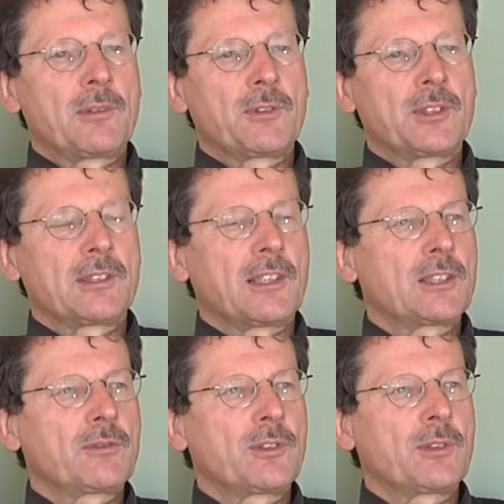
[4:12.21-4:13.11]
which is
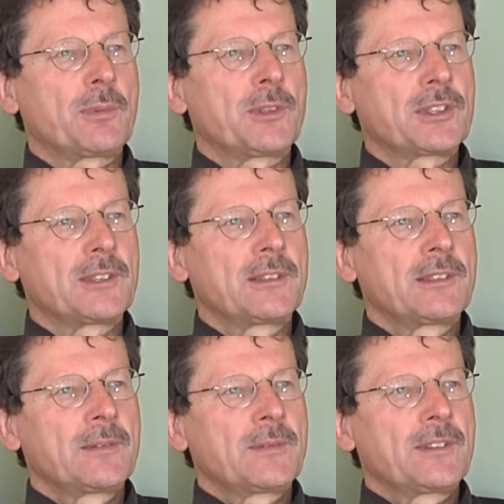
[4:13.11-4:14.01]
nice for the person.
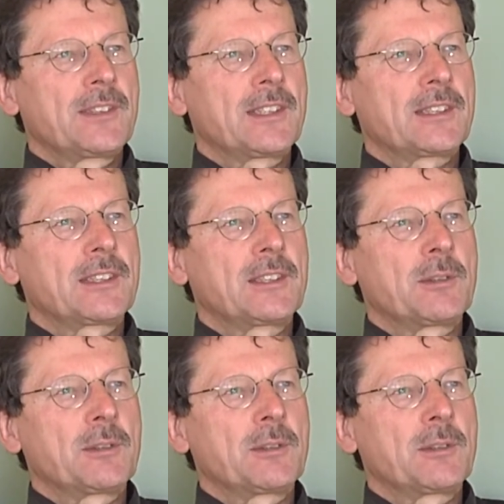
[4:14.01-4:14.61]
Yes,